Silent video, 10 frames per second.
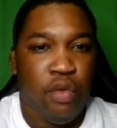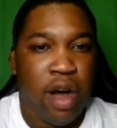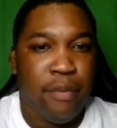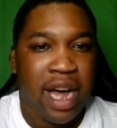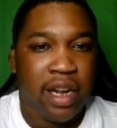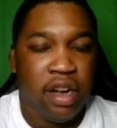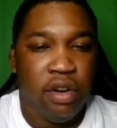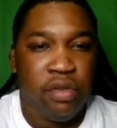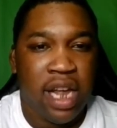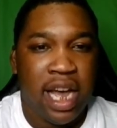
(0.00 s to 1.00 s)
one by the
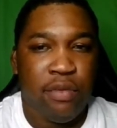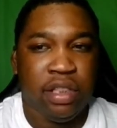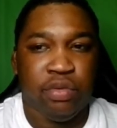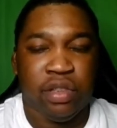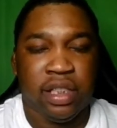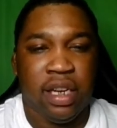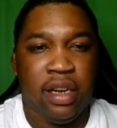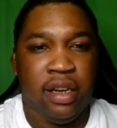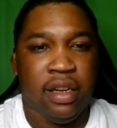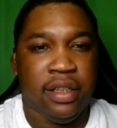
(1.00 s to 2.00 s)
goal line, which was
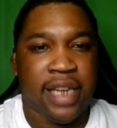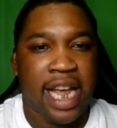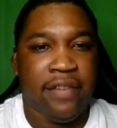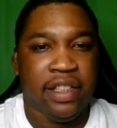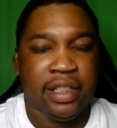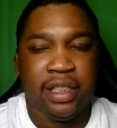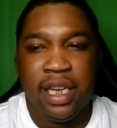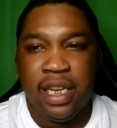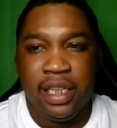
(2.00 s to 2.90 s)
uh, Davis.